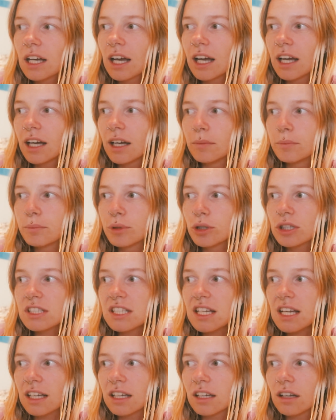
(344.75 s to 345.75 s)
uh,
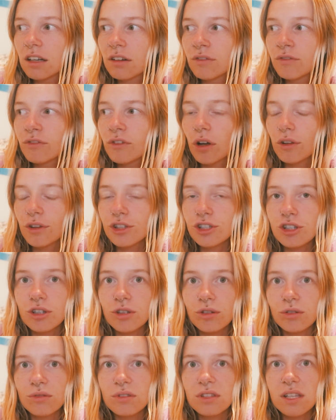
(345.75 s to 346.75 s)
booked in for the
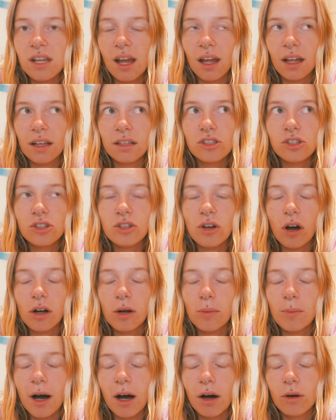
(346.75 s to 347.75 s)
Tuesday to
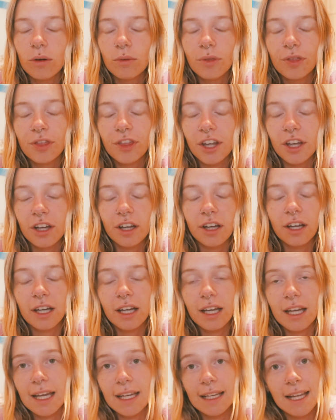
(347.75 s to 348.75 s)
talk about the
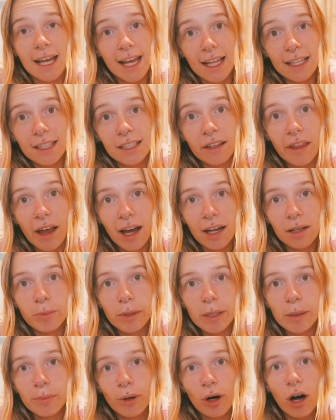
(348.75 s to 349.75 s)
inhaler that I'd
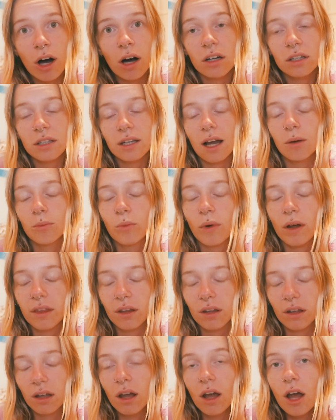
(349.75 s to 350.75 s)
been put on and
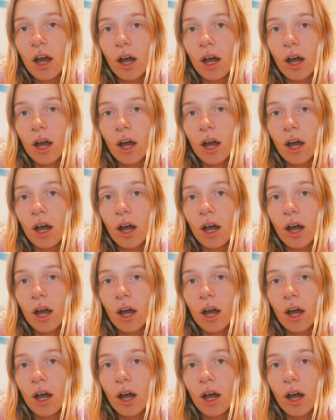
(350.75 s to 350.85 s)
whether